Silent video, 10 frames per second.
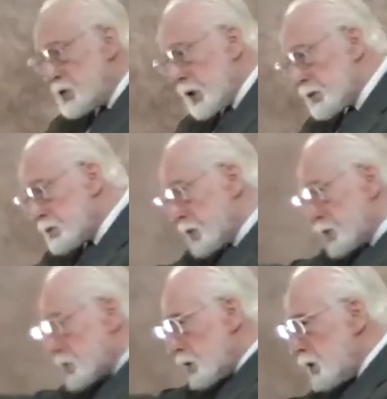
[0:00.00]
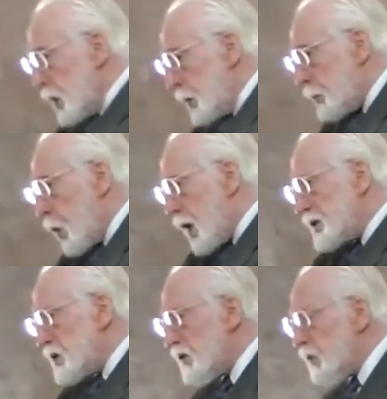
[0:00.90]
just as a
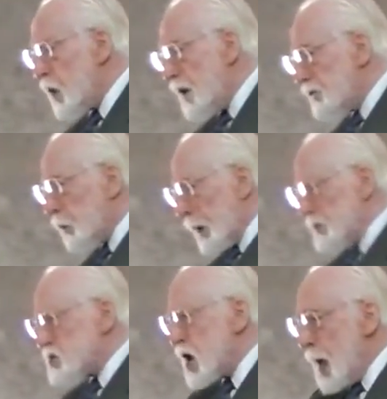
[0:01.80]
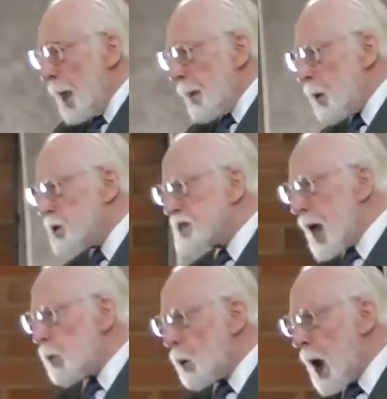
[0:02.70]
point of reference, there was
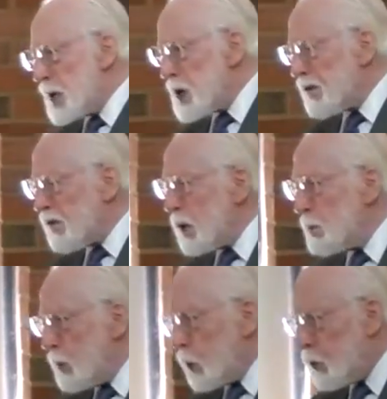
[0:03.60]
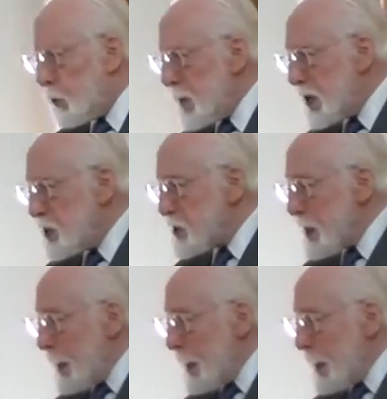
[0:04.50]
that wonderful movement